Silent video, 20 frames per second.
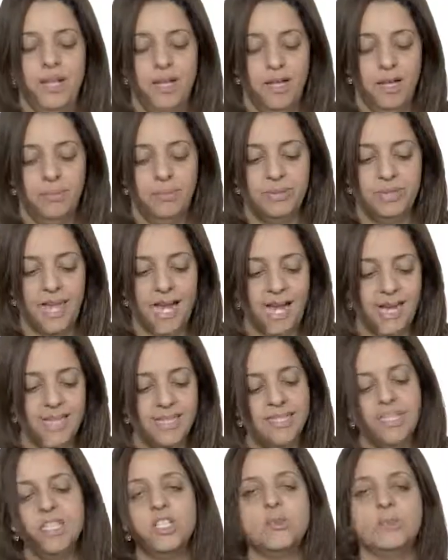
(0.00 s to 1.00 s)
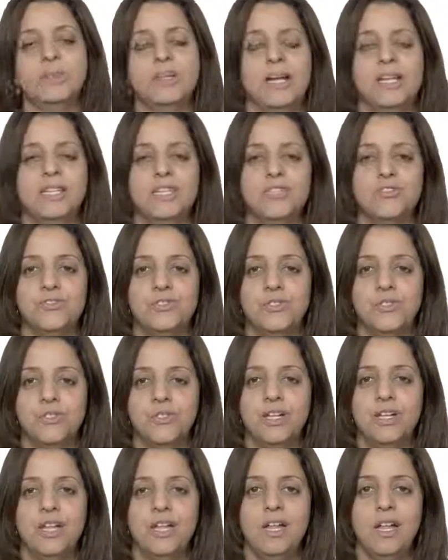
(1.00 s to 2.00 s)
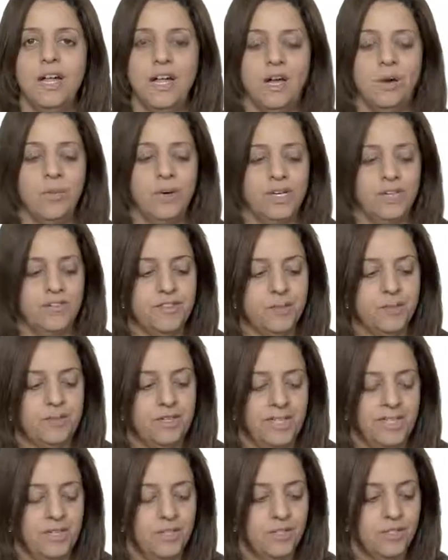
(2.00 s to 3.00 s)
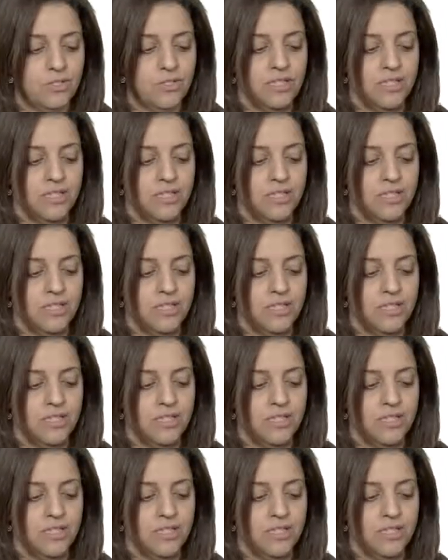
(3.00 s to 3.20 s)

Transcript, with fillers: uh, plies. Each ply is for uh, one of the players.